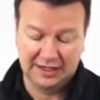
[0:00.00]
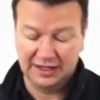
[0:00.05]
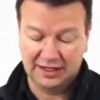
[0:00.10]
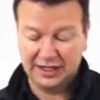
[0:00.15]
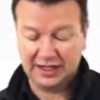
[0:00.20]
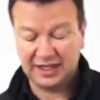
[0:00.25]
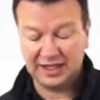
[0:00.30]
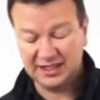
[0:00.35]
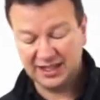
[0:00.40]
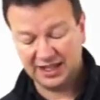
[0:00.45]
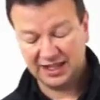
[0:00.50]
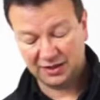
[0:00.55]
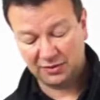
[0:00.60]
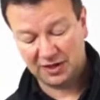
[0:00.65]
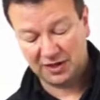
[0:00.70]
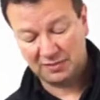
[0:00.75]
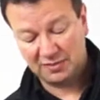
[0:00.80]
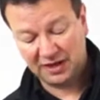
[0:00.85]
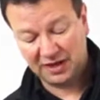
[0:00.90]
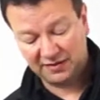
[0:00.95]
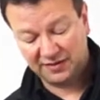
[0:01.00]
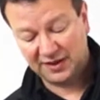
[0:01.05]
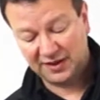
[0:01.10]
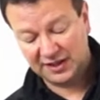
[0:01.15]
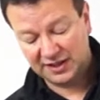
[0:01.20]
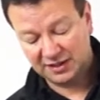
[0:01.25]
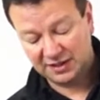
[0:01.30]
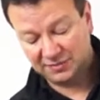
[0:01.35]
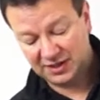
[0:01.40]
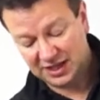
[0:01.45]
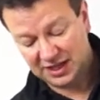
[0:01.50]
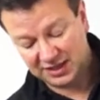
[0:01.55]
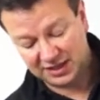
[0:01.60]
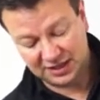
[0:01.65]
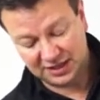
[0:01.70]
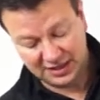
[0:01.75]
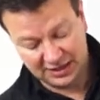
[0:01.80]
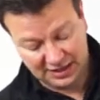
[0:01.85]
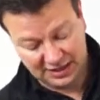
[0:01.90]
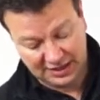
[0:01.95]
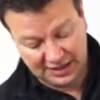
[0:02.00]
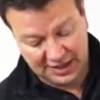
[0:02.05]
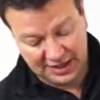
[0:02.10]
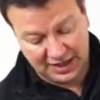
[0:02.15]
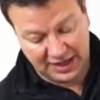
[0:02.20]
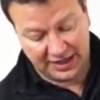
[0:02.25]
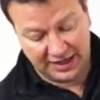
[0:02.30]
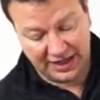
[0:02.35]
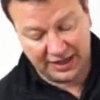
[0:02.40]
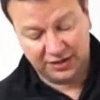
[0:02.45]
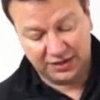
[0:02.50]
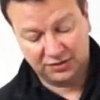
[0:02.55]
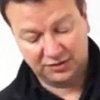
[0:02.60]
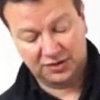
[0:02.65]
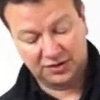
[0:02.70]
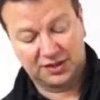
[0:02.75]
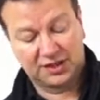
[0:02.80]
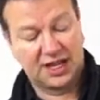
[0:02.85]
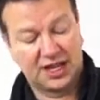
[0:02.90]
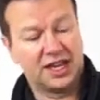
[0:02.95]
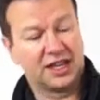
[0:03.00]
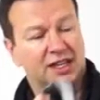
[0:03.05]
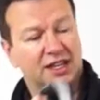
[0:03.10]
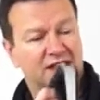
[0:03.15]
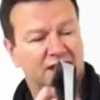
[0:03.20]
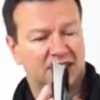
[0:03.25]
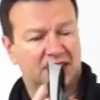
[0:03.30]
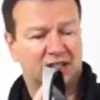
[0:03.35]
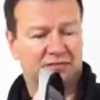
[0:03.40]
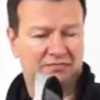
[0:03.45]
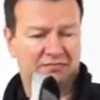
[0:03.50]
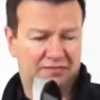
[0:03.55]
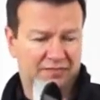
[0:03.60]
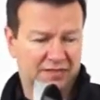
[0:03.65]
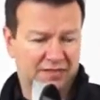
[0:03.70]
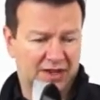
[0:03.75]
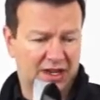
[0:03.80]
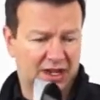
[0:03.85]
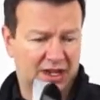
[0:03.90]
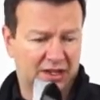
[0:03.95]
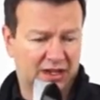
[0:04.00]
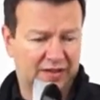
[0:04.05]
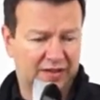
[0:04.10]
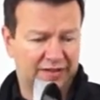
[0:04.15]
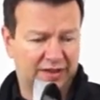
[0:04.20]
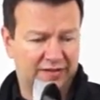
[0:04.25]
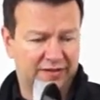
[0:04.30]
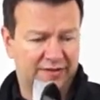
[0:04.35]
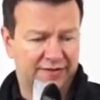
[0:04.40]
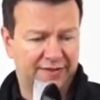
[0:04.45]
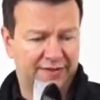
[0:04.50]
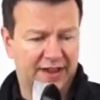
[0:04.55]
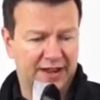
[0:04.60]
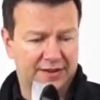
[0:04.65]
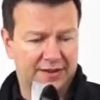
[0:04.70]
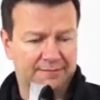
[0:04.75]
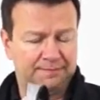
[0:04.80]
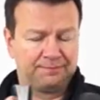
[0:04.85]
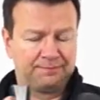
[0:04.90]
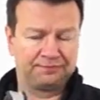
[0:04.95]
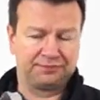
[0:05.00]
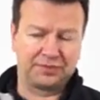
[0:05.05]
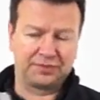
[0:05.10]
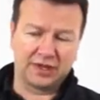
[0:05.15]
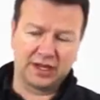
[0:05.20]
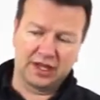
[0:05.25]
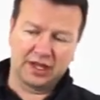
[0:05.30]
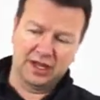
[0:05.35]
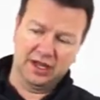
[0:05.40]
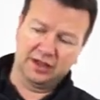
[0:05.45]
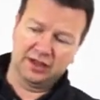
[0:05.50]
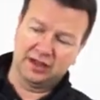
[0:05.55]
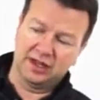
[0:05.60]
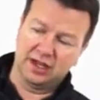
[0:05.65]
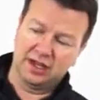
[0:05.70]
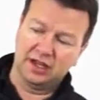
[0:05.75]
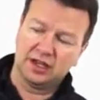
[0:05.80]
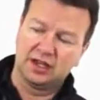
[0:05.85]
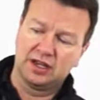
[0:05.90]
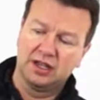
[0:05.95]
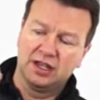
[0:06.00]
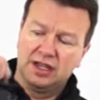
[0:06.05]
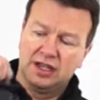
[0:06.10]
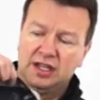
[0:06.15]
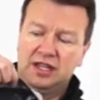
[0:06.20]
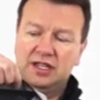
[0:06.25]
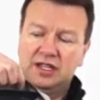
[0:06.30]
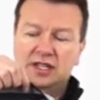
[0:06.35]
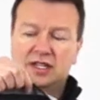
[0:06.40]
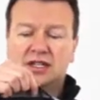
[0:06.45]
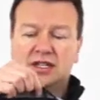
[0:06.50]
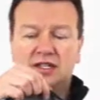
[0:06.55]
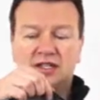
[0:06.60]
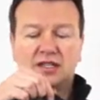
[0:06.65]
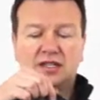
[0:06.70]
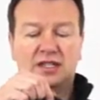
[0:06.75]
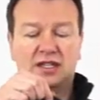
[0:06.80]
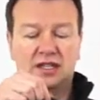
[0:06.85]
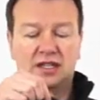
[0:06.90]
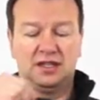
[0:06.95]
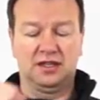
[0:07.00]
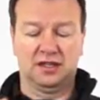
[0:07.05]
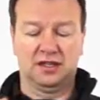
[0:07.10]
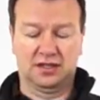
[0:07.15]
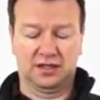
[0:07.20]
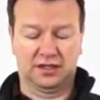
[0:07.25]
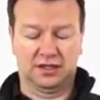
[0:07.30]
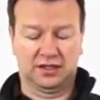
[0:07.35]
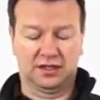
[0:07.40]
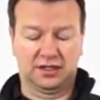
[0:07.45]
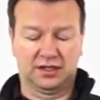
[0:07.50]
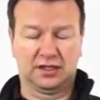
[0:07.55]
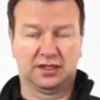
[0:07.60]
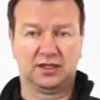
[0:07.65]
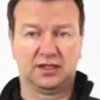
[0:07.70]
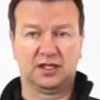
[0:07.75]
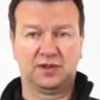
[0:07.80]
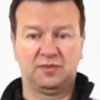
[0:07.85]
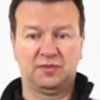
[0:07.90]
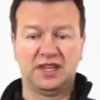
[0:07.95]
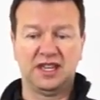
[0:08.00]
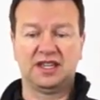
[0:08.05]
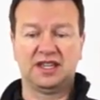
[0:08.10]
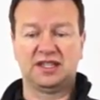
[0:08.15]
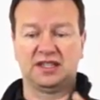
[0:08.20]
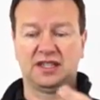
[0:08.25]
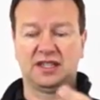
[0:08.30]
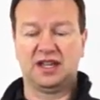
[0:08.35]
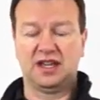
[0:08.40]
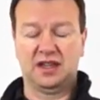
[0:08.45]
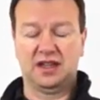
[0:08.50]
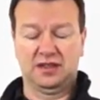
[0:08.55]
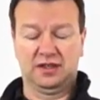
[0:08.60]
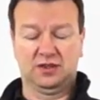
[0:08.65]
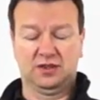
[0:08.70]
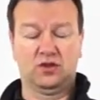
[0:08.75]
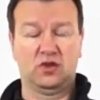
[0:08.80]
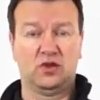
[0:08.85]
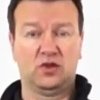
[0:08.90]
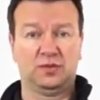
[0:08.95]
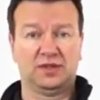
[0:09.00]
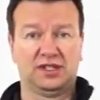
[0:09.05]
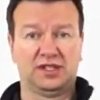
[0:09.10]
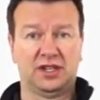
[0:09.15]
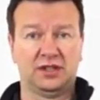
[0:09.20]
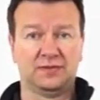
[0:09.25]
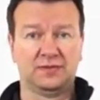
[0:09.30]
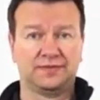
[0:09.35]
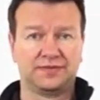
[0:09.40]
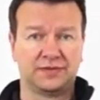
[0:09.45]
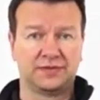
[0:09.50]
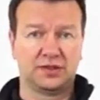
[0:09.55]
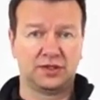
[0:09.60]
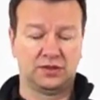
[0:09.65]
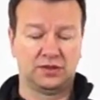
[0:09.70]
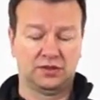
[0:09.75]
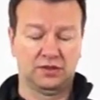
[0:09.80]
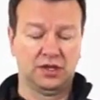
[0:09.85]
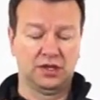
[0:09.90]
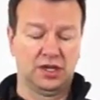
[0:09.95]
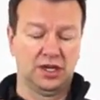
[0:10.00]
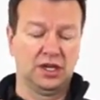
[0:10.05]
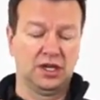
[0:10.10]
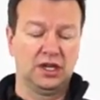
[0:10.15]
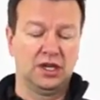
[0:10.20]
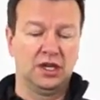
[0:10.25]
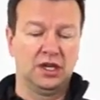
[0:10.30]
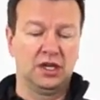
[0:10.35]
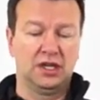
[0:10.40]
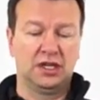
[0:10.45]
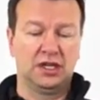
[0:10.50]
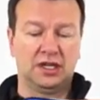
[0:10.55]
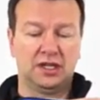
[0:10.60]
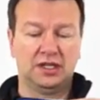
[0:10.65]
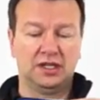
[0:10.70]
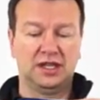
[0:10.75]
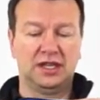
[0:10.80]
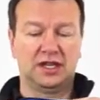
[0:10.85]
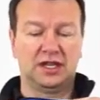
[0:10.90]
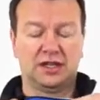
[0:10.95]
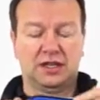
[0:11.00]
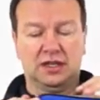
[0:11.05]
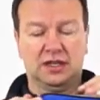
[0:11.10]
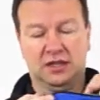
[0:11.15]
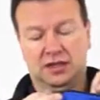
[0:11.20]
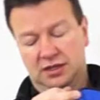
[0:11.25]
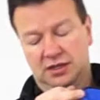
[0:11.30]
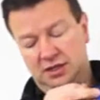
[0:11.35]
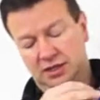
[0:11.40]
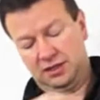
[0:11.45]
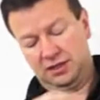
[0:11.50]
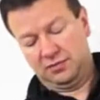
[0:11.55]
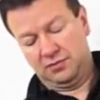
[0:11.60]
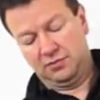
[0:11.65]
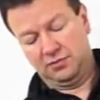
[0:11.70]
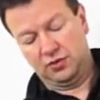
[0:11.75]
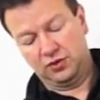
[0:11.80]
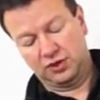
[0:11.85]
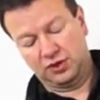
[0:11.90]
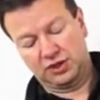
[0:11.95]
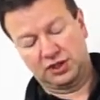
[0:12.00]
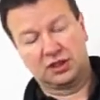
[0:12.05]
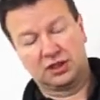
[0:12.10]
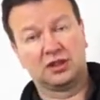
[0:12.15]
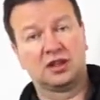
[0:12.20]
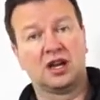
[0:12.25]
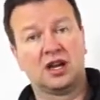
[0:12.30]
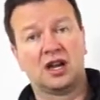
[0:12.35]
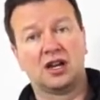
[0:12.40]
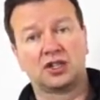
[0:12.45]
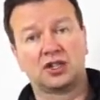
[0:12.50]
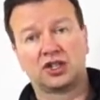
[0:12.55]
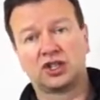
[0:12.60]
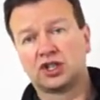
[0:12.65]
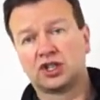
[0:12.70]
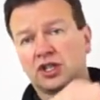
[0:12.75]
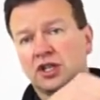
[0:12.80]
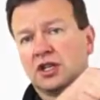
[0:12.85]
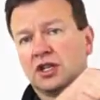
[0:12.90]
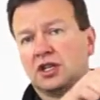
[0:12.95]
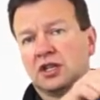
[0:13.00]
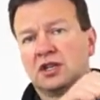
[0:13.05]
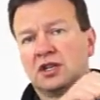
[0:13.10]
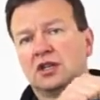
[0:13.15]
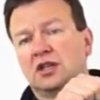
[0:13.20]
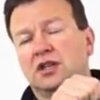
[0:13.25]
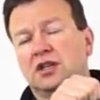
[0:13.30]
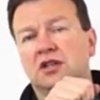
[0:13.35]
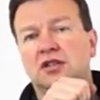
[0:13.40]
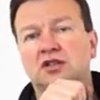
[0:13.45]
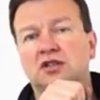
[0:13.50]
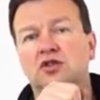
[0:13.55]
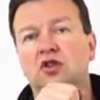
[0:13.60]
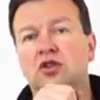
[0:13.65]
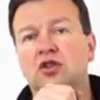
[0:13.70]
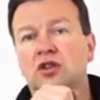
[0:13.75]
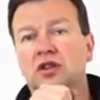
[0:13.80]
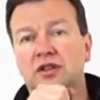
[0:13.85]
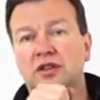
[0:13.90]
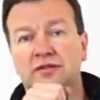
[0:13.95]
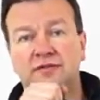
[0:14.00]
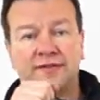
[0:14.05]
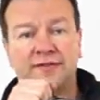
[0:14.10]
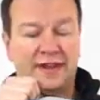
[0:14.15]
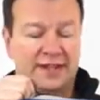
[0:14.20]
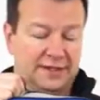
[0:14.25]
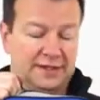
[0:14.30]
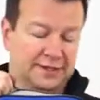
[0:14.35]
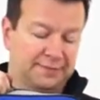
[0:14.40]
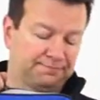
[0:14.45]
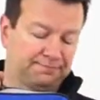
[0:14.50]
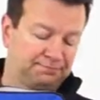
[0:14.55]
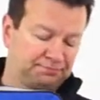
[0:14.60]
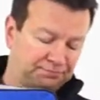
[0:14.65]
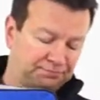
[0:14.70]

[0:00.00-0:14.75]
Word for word: They can take quite big fins, I mean that's a, an adult size 11 fin down there and you can see there's space at the top still so they can take most large snorkeling fins